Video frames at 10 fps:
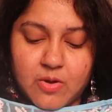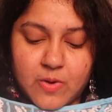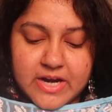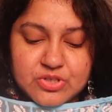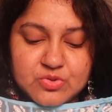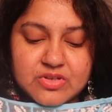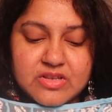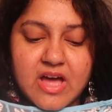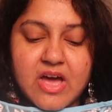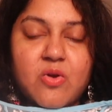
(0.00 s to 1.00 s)
white
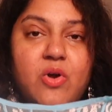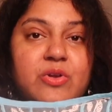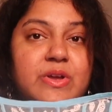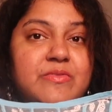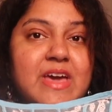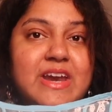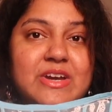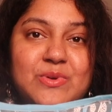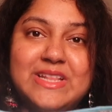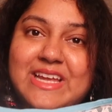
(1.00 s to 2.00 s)
chudidar, or you can wear
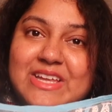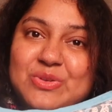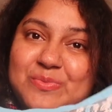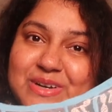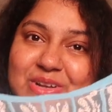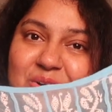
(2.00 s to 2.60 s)
it with like a dupatta